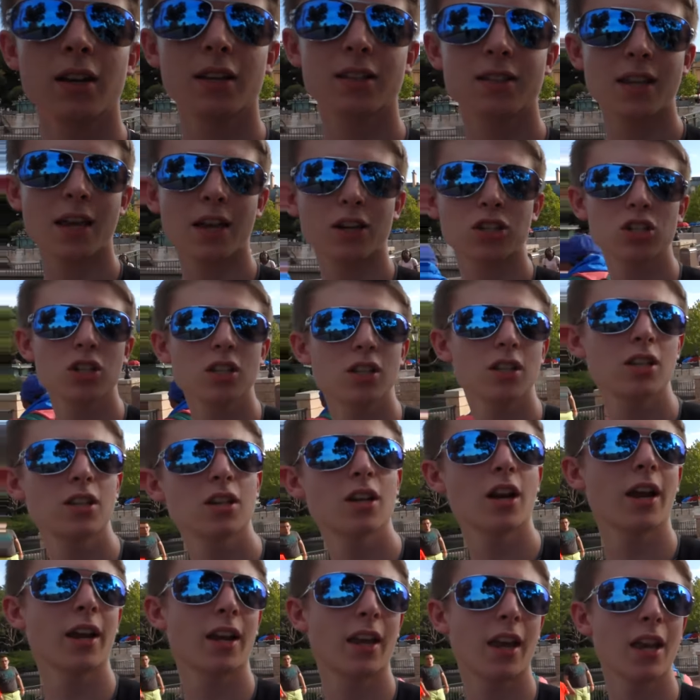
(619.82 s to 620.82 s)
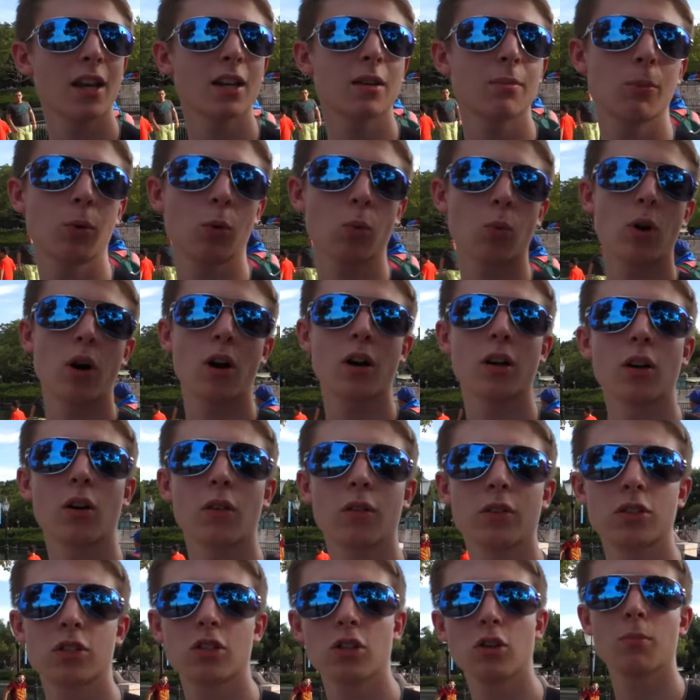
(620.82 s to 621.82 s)
It's actually the United Kingdom we're walking
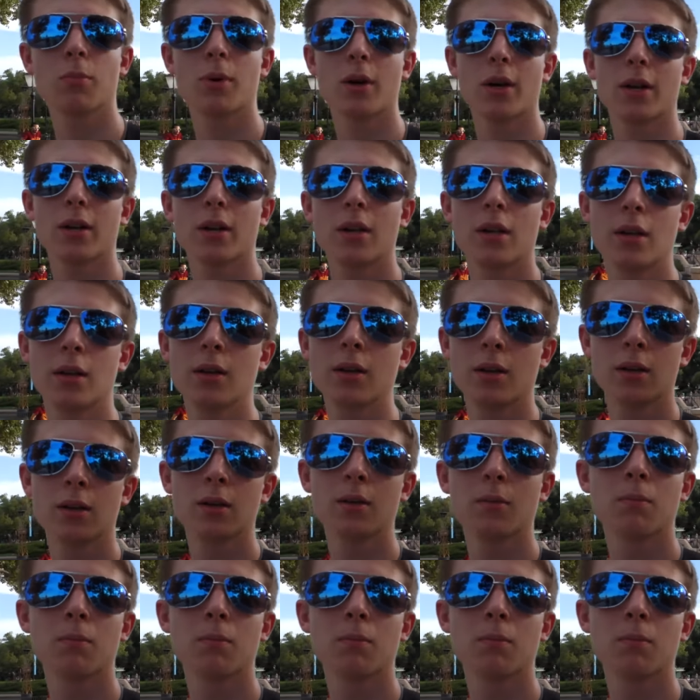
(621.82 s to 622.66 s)
over to, but Wait, I think it's